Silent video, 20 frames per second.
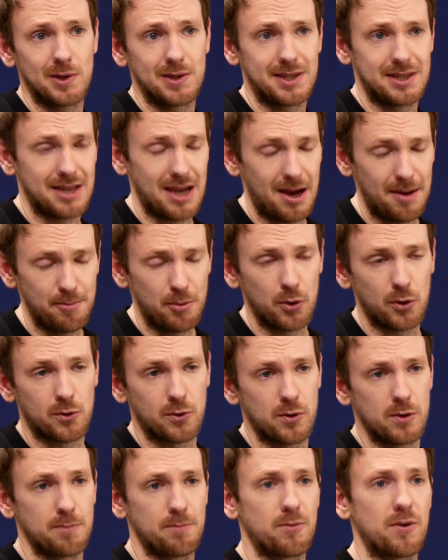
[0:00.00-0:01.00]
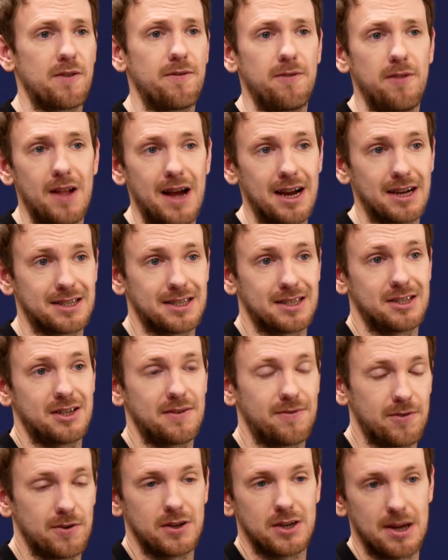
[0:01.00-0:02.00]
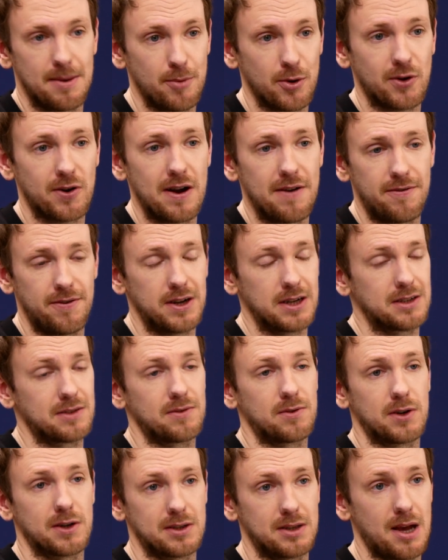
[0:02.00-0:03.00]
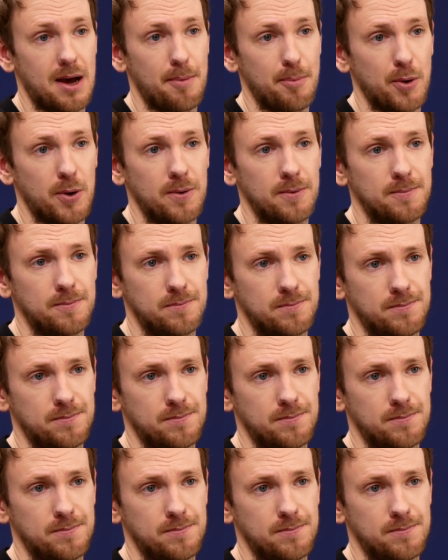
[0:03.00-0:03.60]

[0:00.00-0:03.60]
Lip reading: sample group reflects different demographics, for example?